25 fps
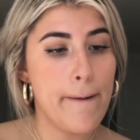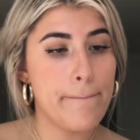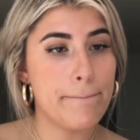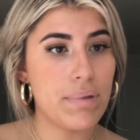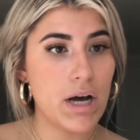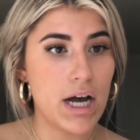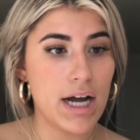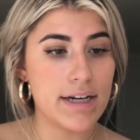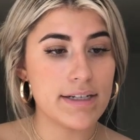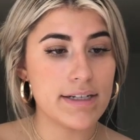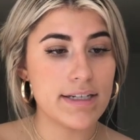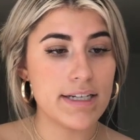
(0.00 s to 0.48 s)

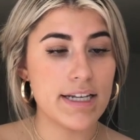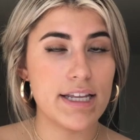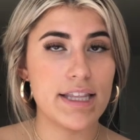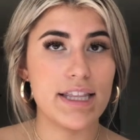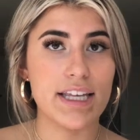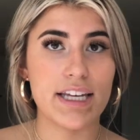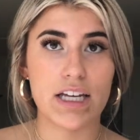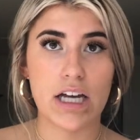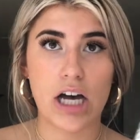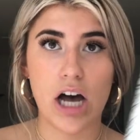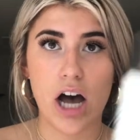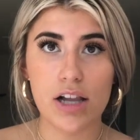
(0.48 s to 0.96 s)
But
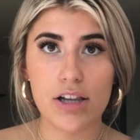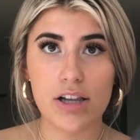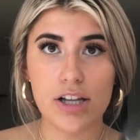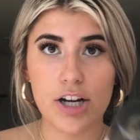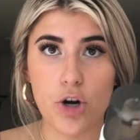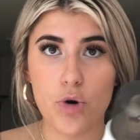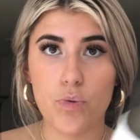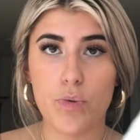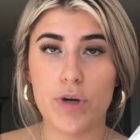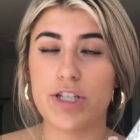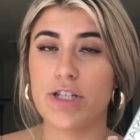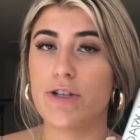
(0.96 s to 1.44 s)
the
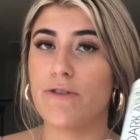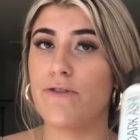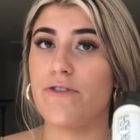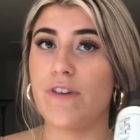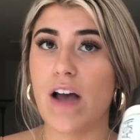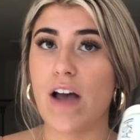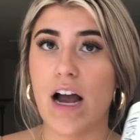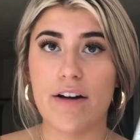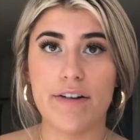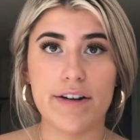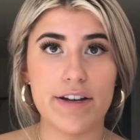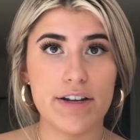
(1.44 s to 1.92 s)
color was
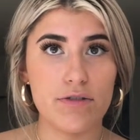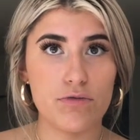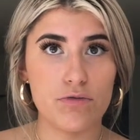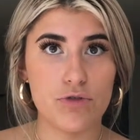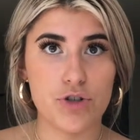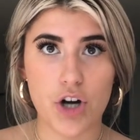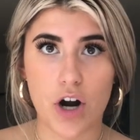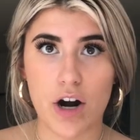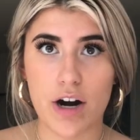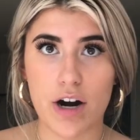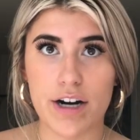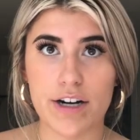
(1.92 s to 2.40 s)
very
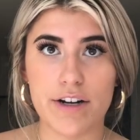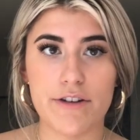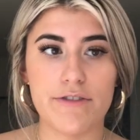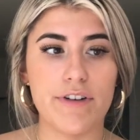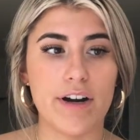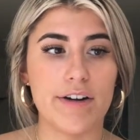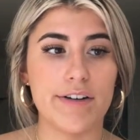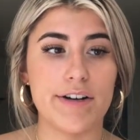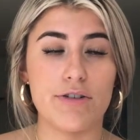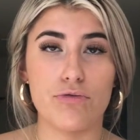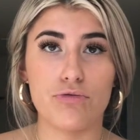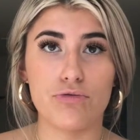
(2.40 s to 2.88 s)
dark,
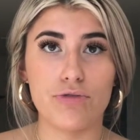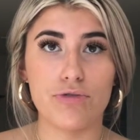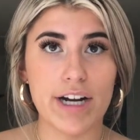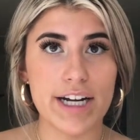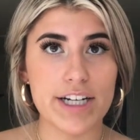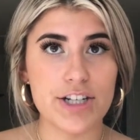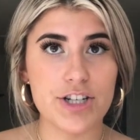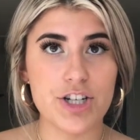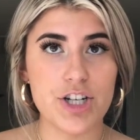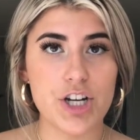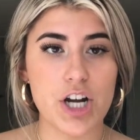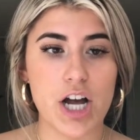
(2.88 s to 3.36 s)
very
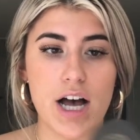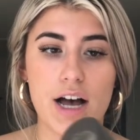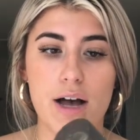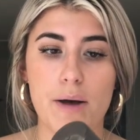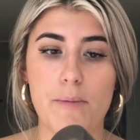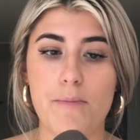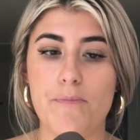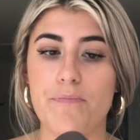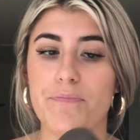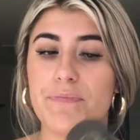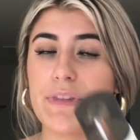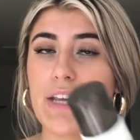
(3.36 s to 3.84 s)
rich.
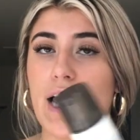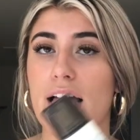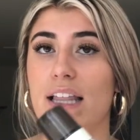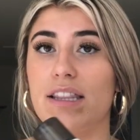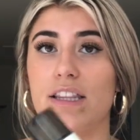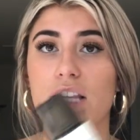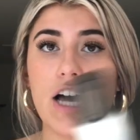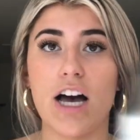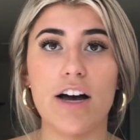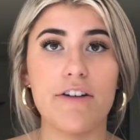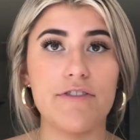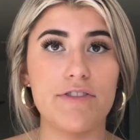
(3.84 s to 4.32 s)
I
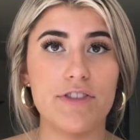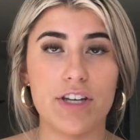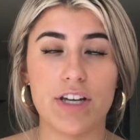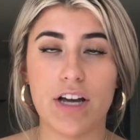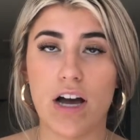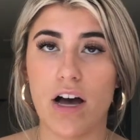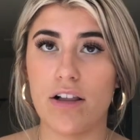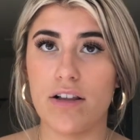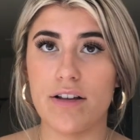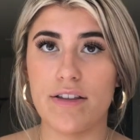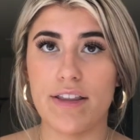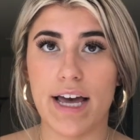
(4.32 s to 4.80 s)
loved the
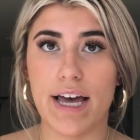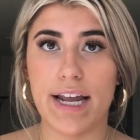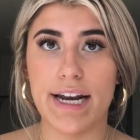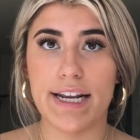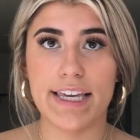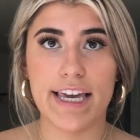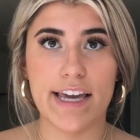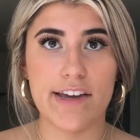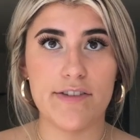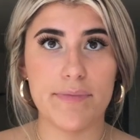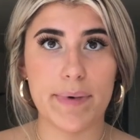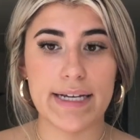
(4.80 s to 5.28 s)
color that it
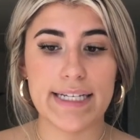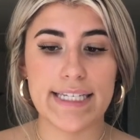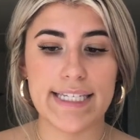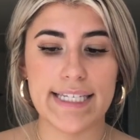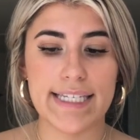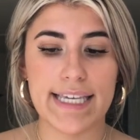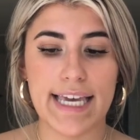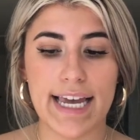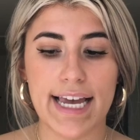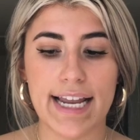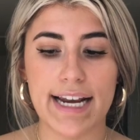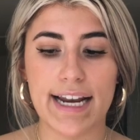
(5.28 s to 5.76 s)
gave my
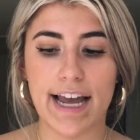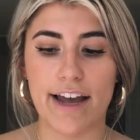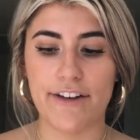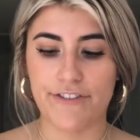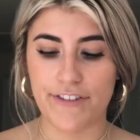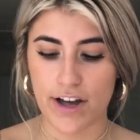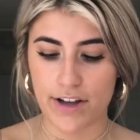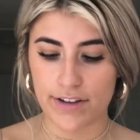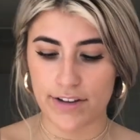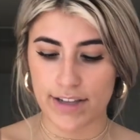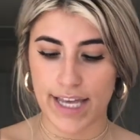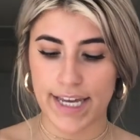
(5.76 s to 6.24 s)
skin. I
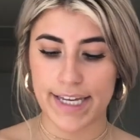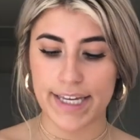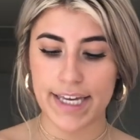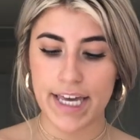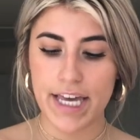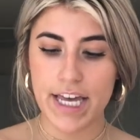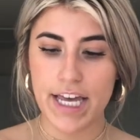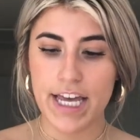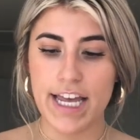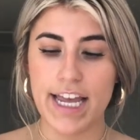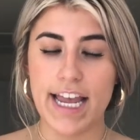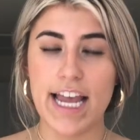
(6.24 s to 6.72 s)
felt like
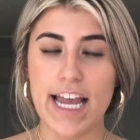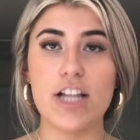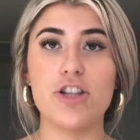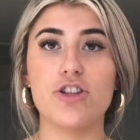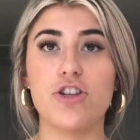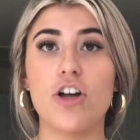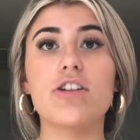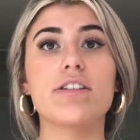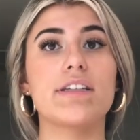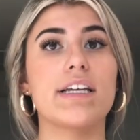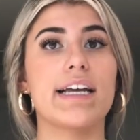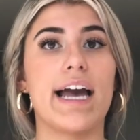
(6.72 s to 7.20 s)
it
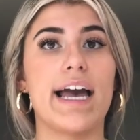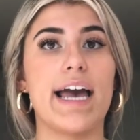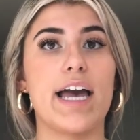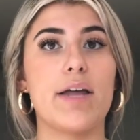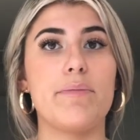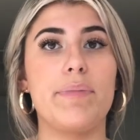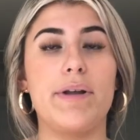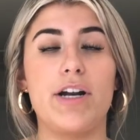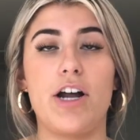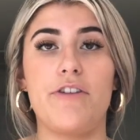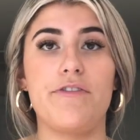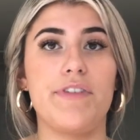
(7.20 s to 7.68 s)
looked like I had
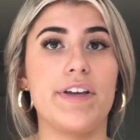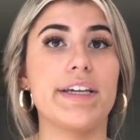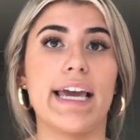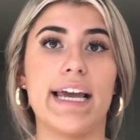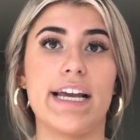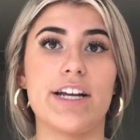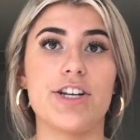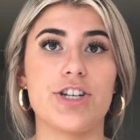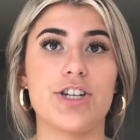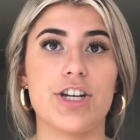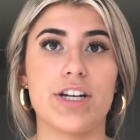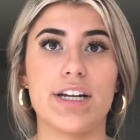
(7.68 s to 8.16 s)
been on
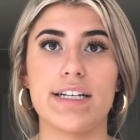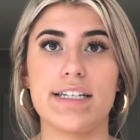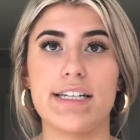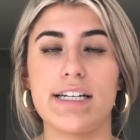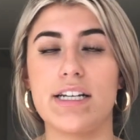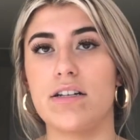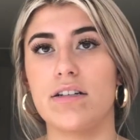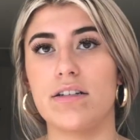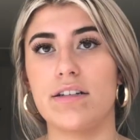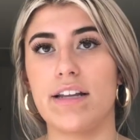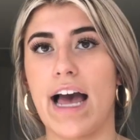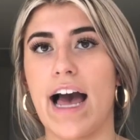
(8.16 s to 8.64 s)
vacation. It
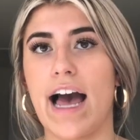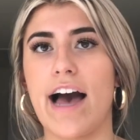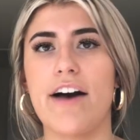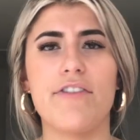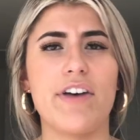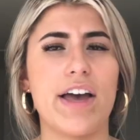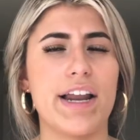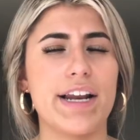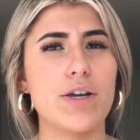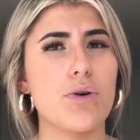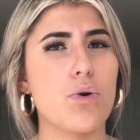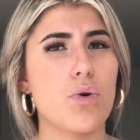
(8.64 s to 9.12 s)
didn't have
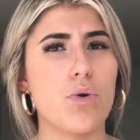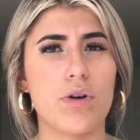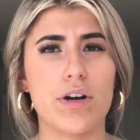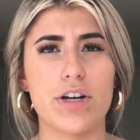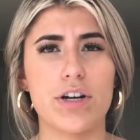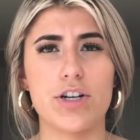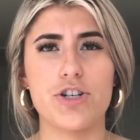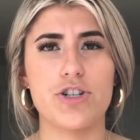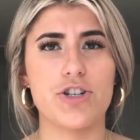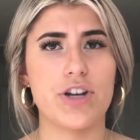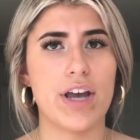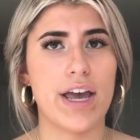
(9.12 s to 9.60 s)
any
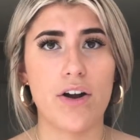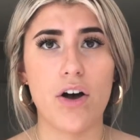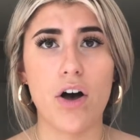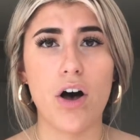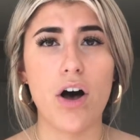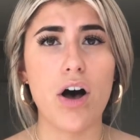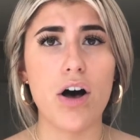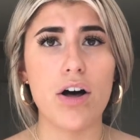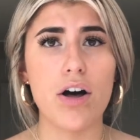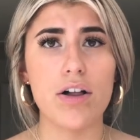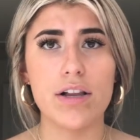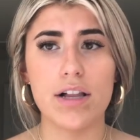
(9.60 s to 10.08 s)
orange at
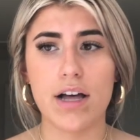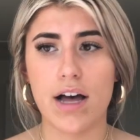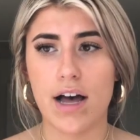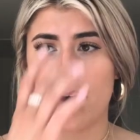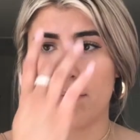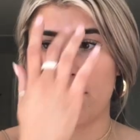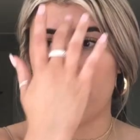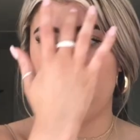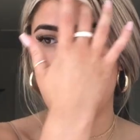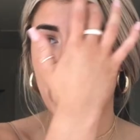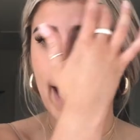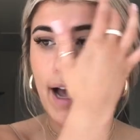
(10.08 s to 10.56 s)
all.
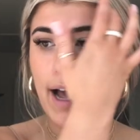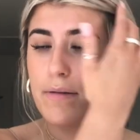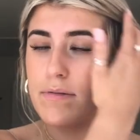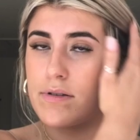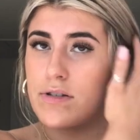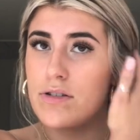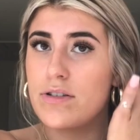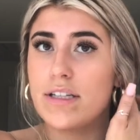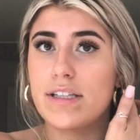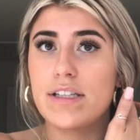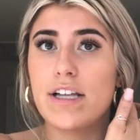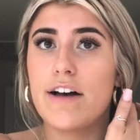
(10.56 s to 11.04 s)
I
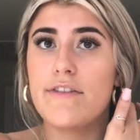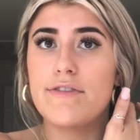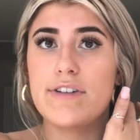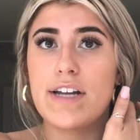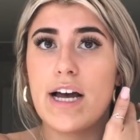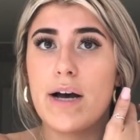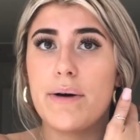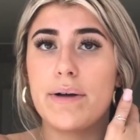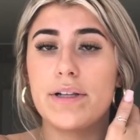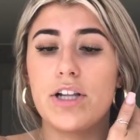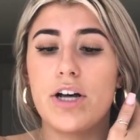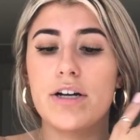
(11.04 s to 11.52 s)
absolutely loved
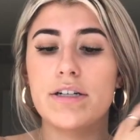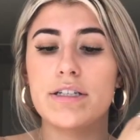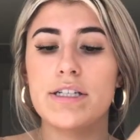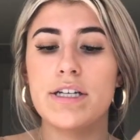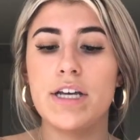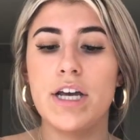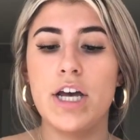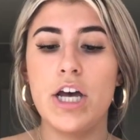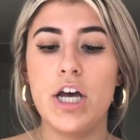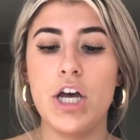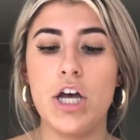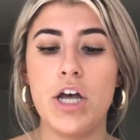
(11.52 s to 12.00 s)
how it looked.